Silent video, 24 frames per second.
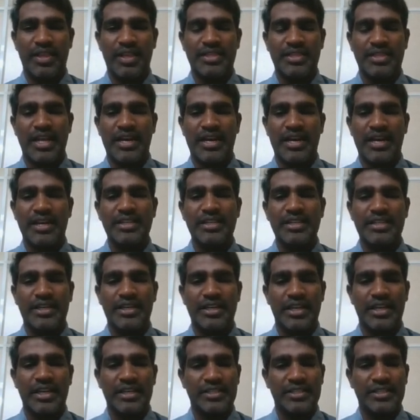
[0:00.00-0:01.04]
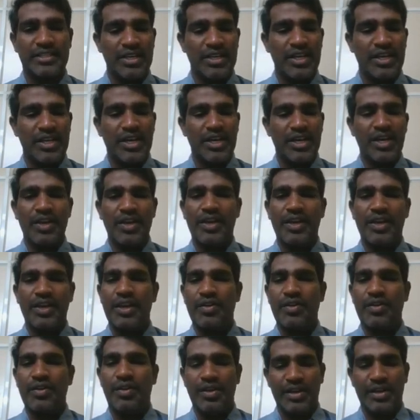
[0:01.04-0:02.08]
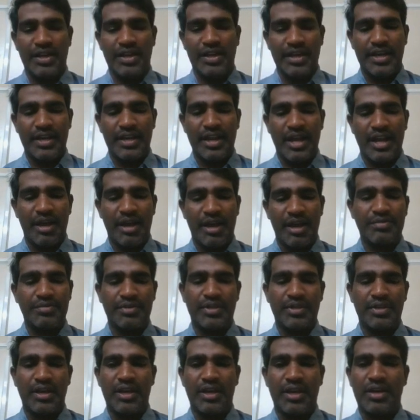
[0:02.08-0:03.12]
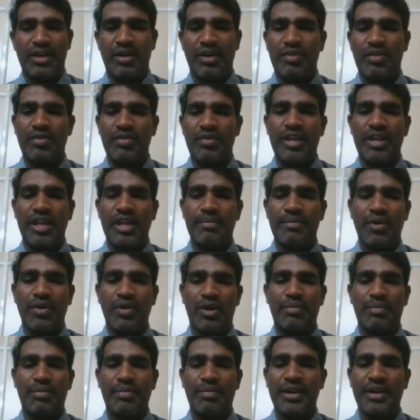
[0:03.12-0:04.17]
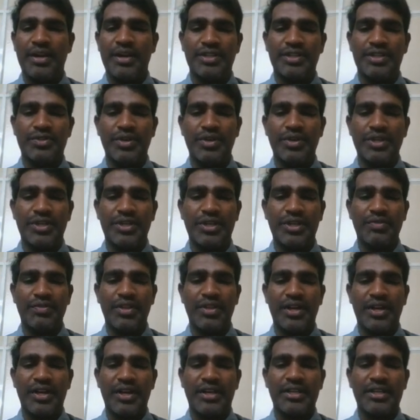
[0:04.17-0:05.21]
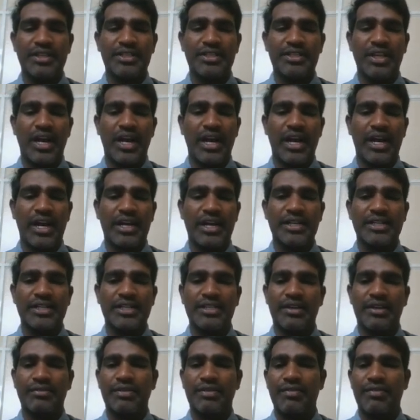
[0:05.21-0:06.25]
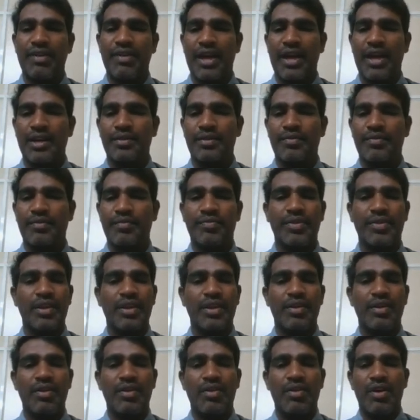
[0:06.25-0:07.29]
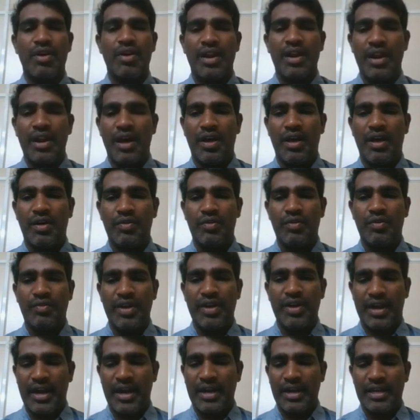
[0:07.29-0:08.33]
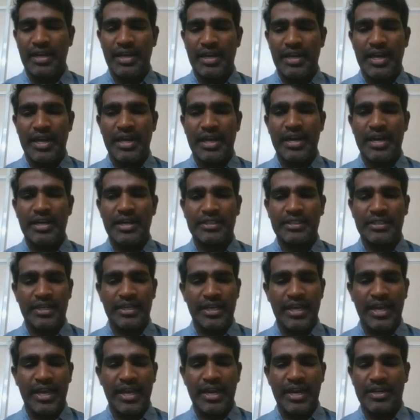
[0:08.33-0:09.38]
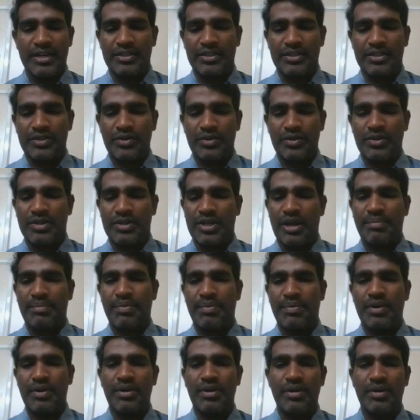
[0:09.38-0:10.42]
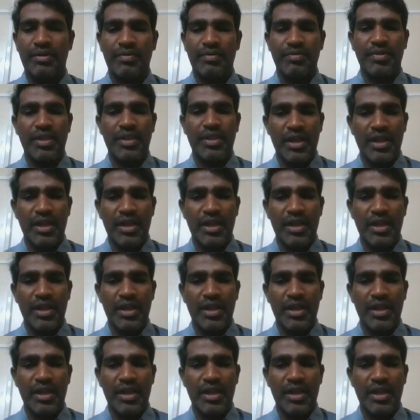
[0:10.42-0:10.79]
Second is index. You can go and you can observe the count help document. It is going to give you the written occurrence of the value. Now we are writing here, let's say a underscore tuple